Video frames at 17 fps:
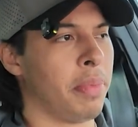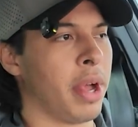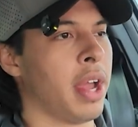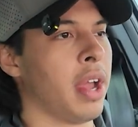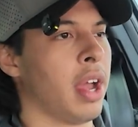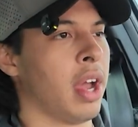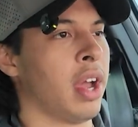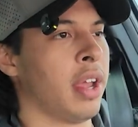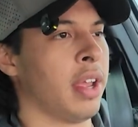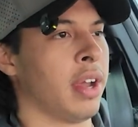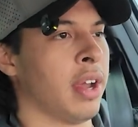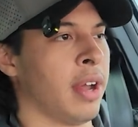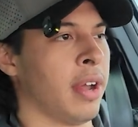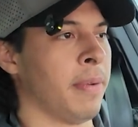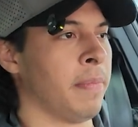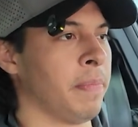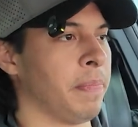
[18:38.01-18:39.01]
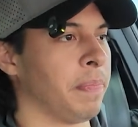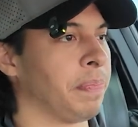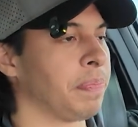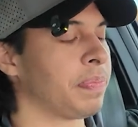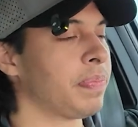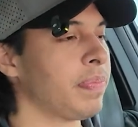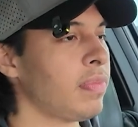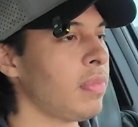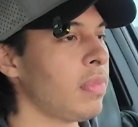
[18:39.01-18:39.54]

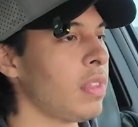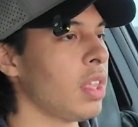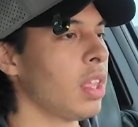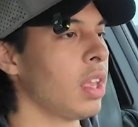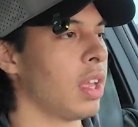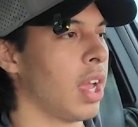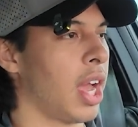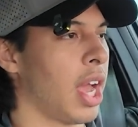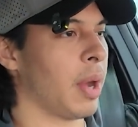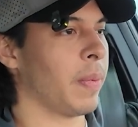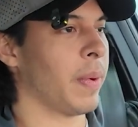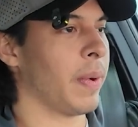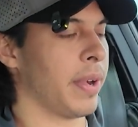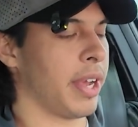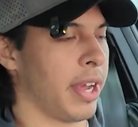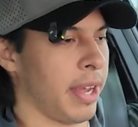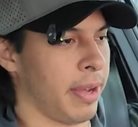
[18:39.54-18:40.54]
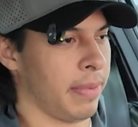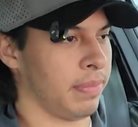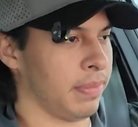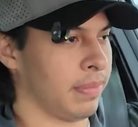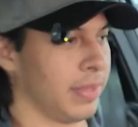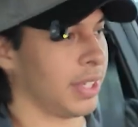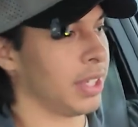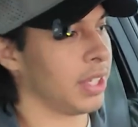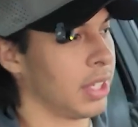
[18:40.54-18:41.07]
I won't,
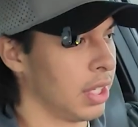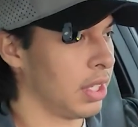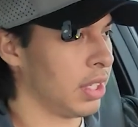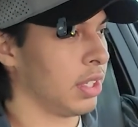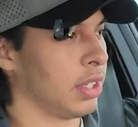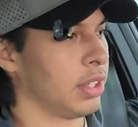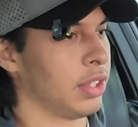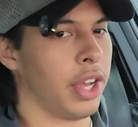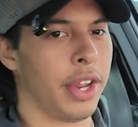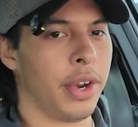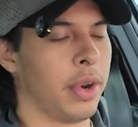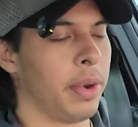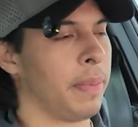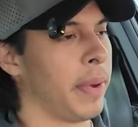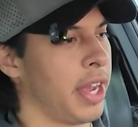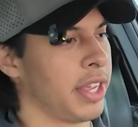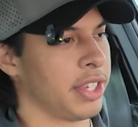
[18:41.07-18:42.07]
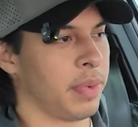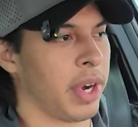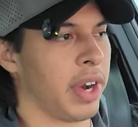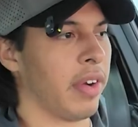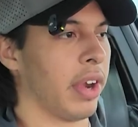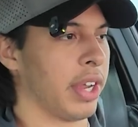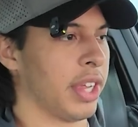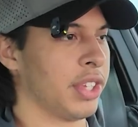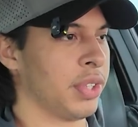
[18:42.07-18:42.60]
no deposit, whatever,
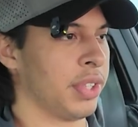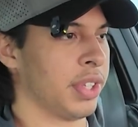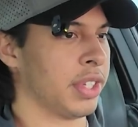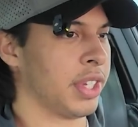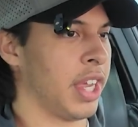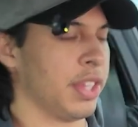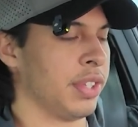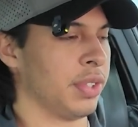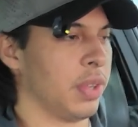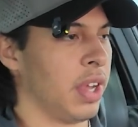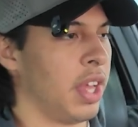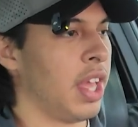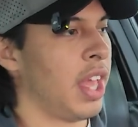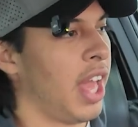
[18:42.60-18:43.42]
I'll get you in the schedule.